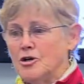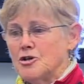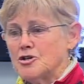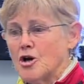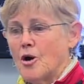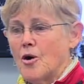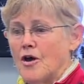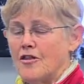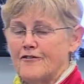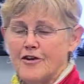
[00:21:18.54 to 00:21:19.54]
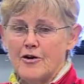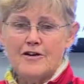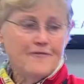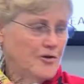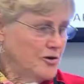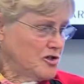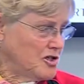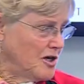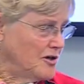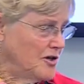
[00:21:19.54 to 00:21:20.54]
So the very
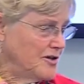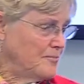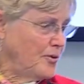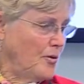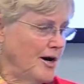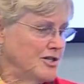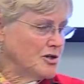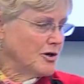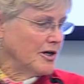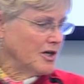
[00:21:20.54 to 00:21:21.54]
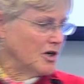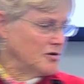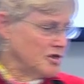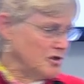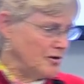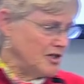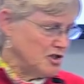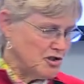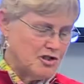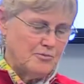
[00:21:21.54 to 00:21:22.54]
first point you're going to go to is